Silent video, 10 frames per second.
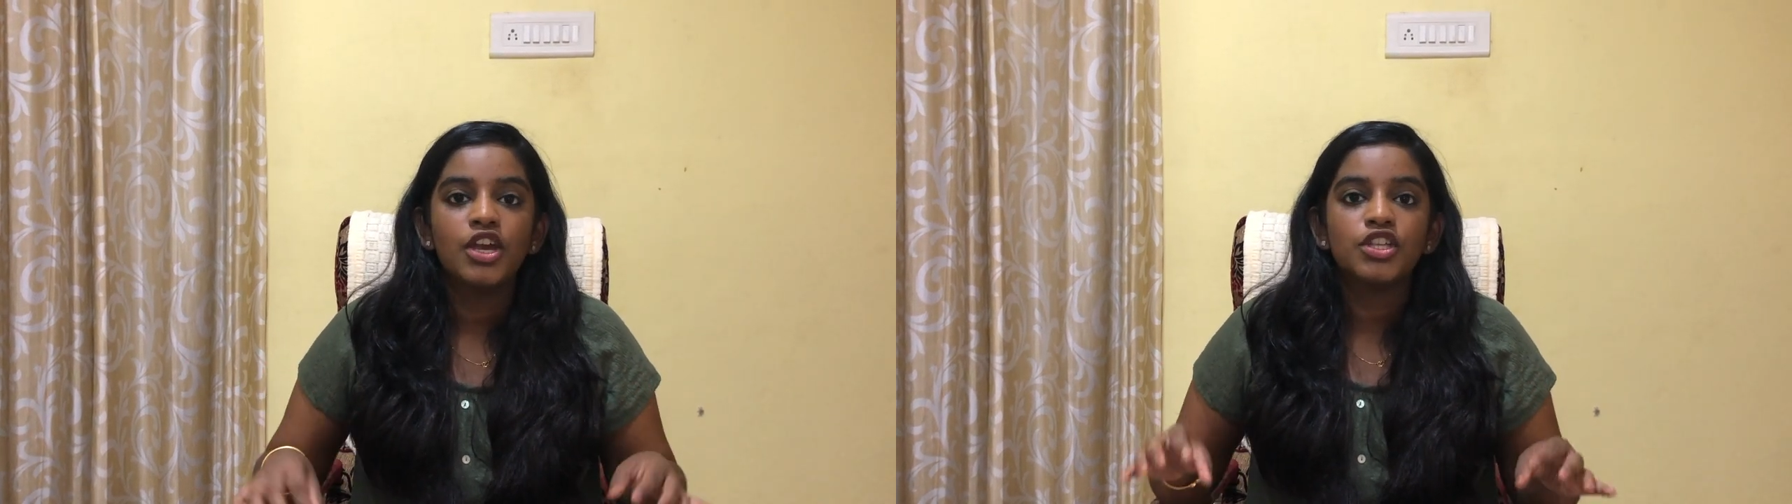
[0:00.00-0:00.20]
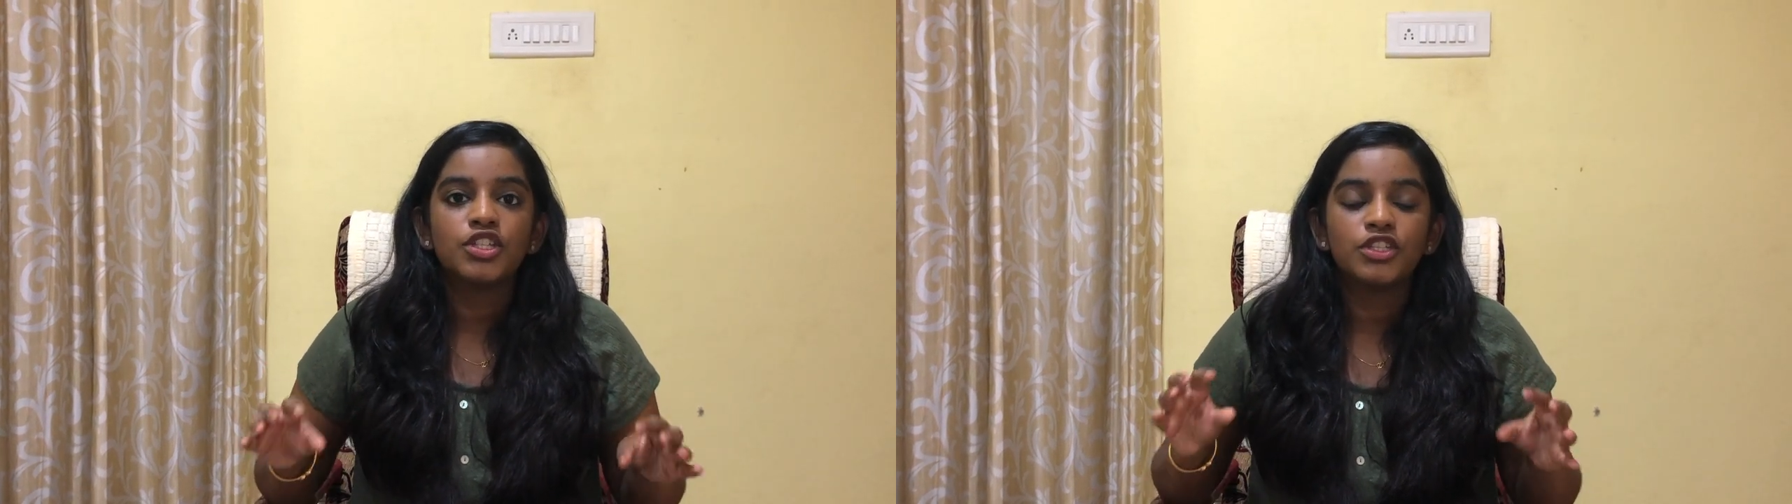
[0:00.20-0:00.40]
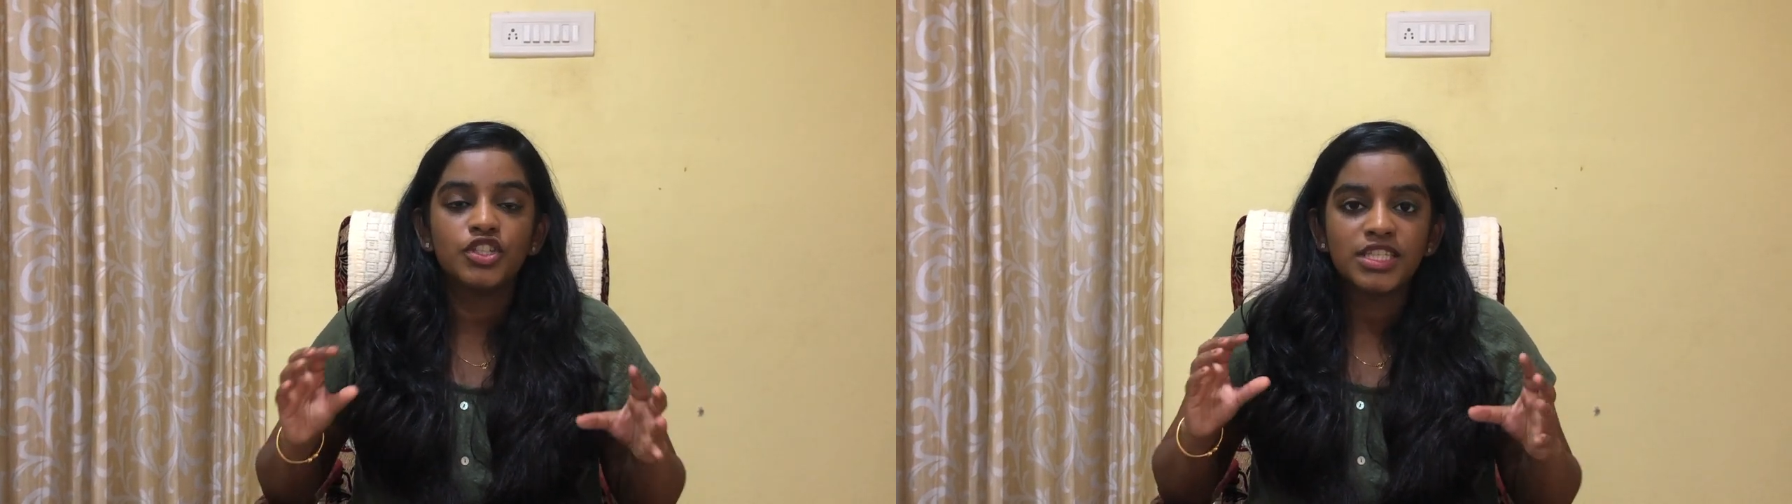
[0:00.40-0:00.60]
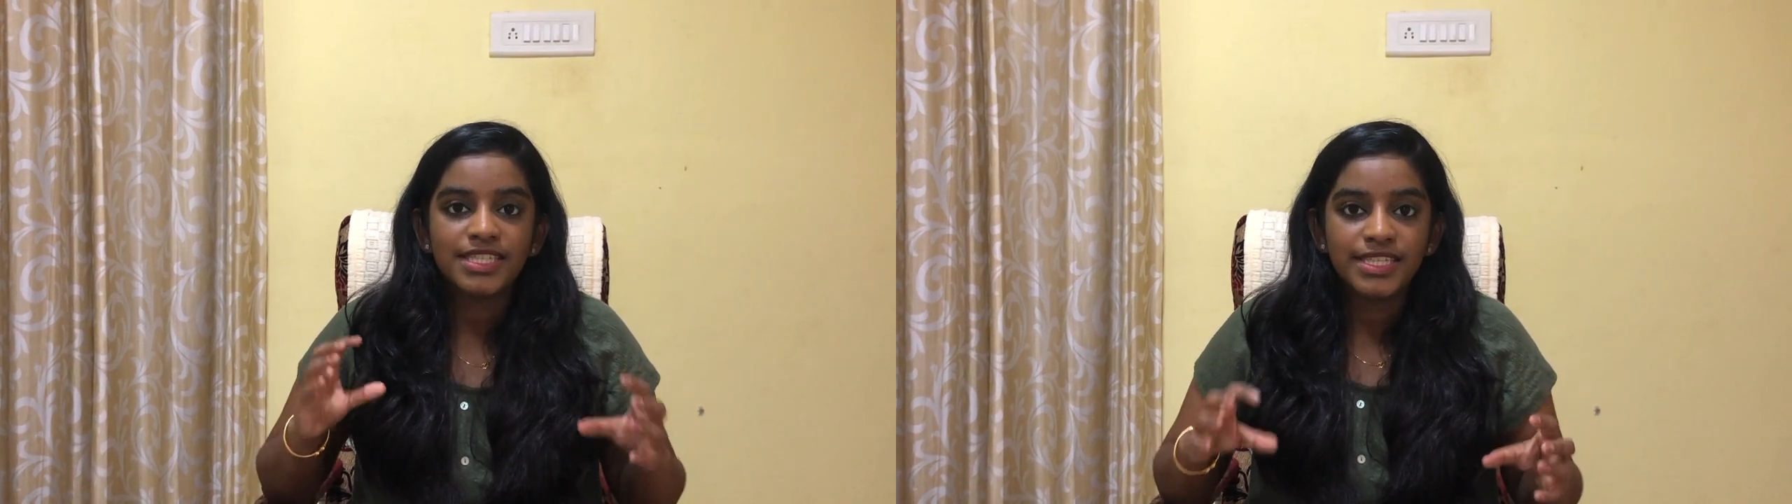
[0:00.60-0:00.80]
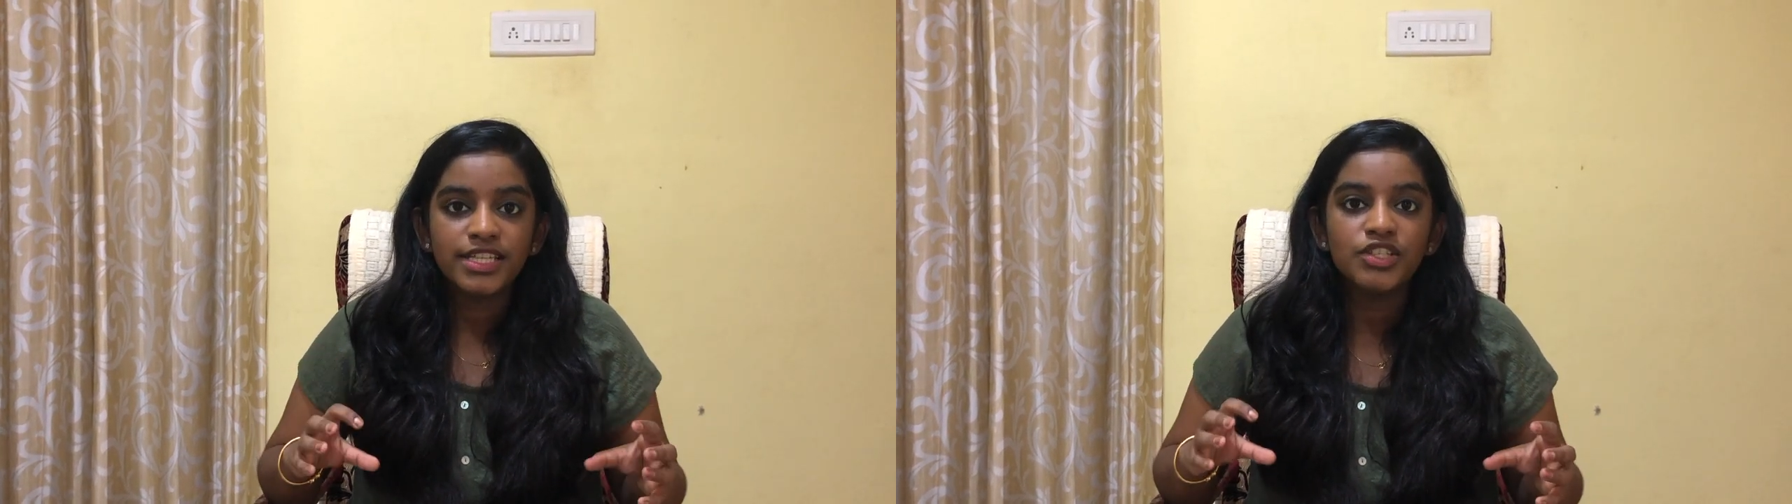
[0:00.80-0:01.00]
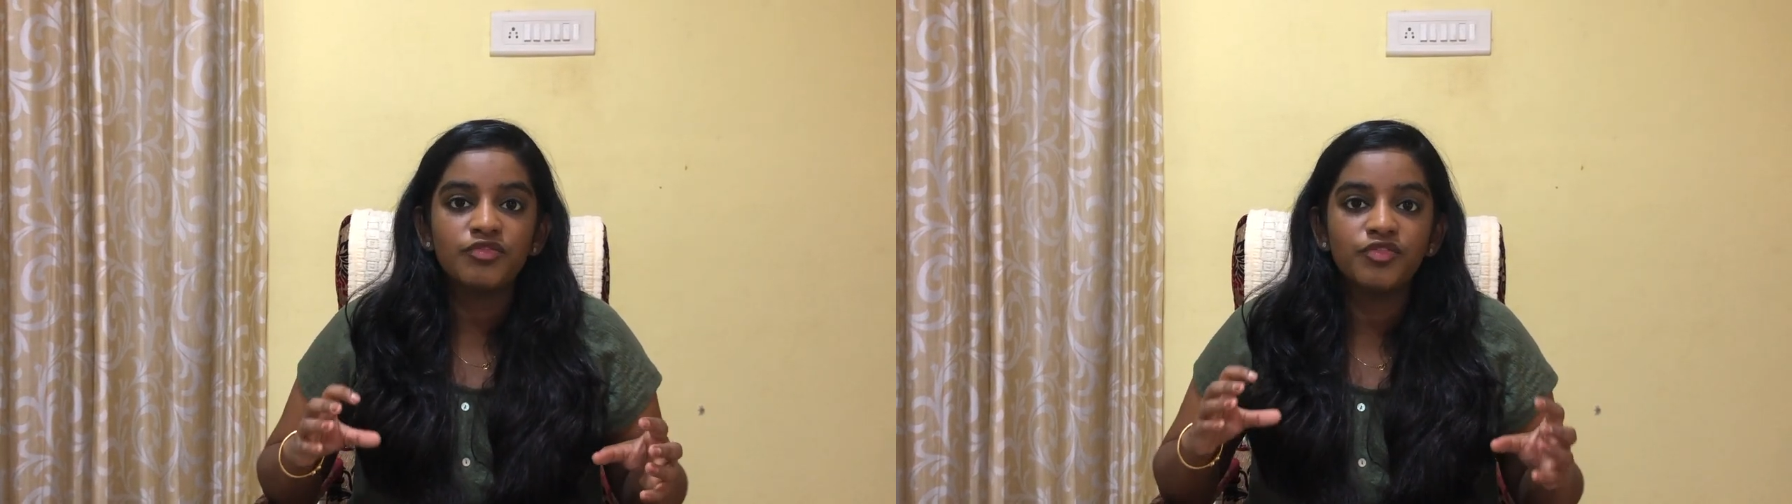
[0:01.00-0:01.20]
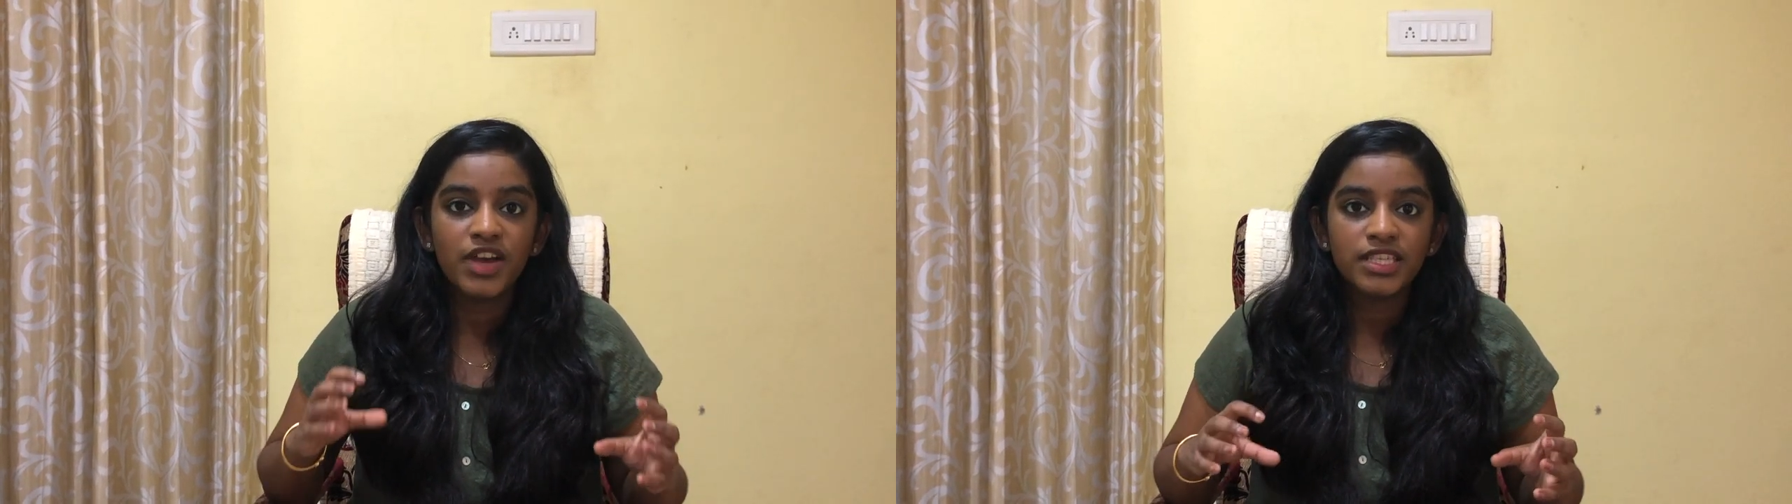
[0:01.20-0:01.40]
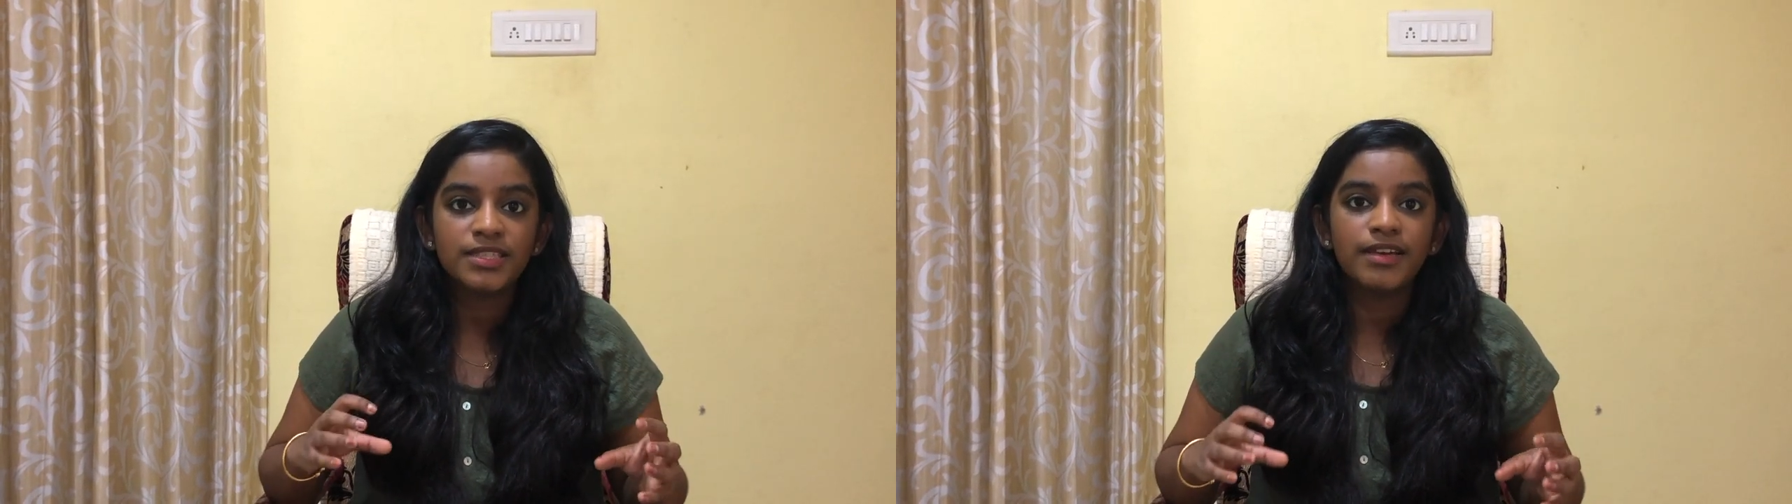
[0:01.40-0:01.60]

So just stick to first